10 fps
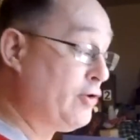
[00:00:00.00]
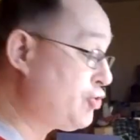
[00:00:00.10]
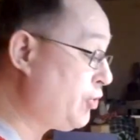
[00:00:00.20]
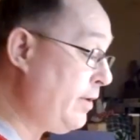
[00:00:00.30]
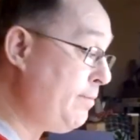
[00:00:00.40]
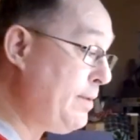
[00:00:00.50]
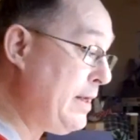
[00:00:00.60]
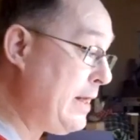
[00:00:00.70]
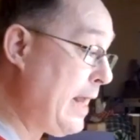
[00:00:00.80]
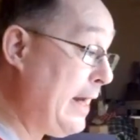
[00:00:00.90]
There shouldn't
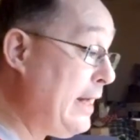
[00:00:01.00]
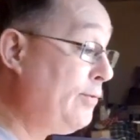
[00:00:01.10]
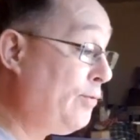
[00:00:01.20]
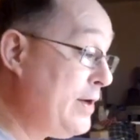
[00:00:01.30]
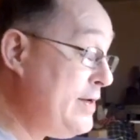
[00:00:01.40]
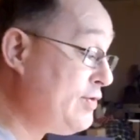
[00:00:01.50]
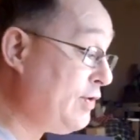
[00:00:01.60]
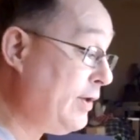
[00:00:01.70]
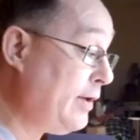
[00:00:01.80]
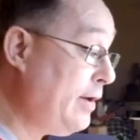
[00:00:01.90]
be any
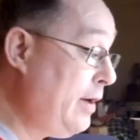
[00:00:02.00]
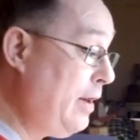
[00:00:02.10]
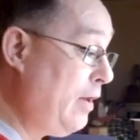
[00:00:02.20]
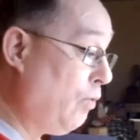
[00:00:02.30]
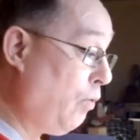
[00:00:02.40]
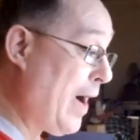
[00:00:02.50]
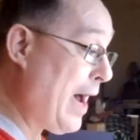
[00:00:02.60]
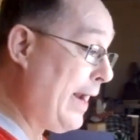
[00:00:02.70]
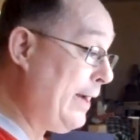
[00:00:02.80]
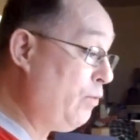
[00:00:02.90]
reason
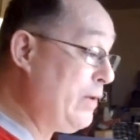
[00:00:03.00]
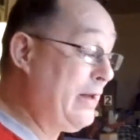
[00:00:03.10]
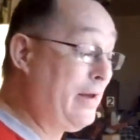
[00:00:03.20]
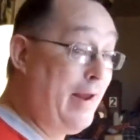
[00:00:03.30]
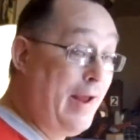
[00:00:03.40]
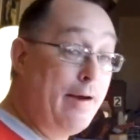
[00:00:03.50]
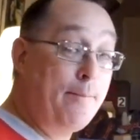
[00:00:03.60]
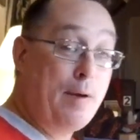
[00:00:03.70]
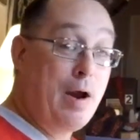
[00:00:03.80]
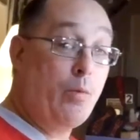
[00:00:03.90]
why we can't
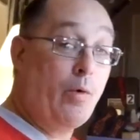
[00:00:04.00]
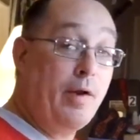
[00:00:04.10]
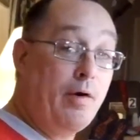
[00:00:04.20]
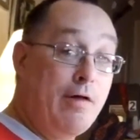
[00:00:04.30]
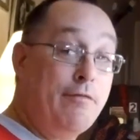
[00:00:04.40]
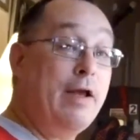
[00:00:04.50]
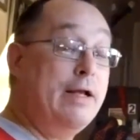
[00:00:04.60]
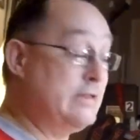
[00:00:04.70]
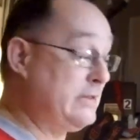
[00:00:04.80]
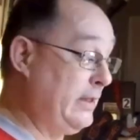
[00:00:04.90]
power it off
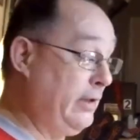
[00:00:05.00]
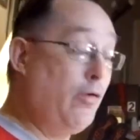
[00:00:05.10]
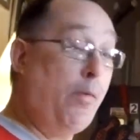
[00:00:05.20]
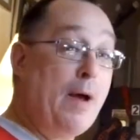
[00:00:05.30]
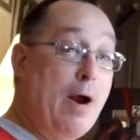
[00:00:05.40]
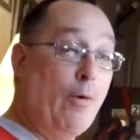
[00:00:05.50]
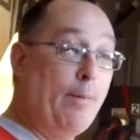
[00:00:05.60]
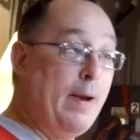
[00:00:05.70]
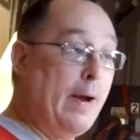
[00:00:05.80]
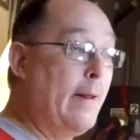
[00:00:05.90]
a single power
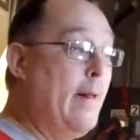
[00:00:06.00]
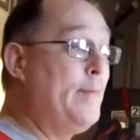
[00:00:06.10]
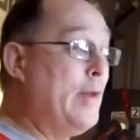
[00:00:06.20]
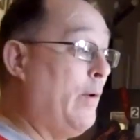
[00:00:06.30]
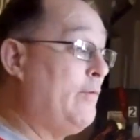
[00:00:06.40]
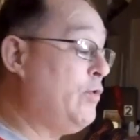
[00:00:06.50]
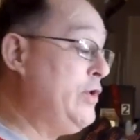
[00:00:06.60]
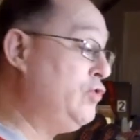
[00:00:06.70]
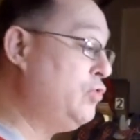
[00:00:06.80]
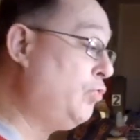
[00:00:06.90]
pack. Now, if
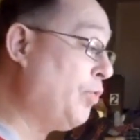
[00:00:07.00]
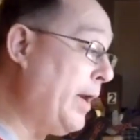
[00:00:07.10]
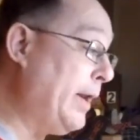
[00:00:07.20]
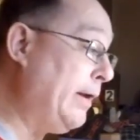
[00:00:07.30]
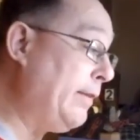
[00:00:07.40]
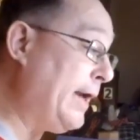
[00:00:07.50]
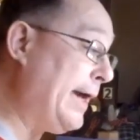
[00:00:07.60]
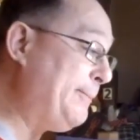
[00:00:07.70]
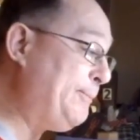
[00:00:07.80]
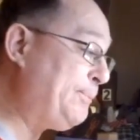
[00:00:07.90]
we do run into
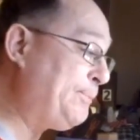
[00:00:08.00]
that,